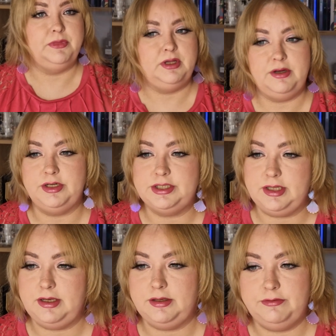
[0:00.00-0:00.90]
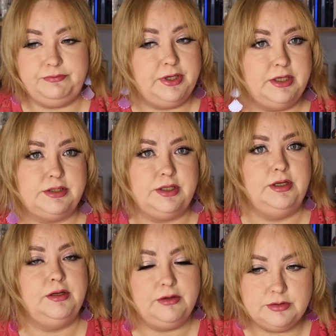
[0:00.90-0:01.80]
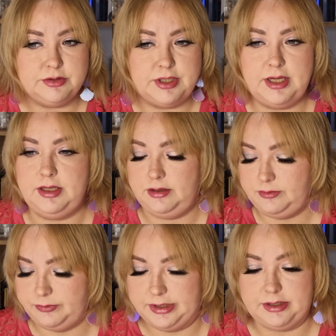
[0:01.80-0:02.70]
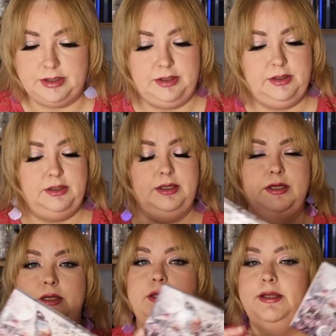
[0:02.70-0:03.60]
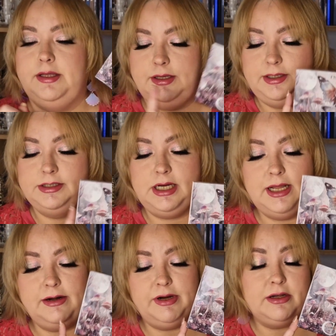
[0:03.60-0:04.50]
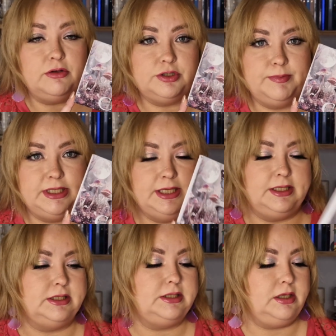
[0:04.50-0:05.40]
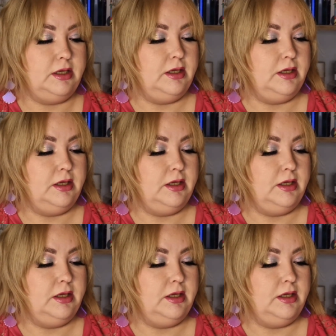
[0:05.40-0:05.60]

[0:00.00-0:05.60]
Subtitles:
Here is the finished look today with Ensley Reign Cosmetics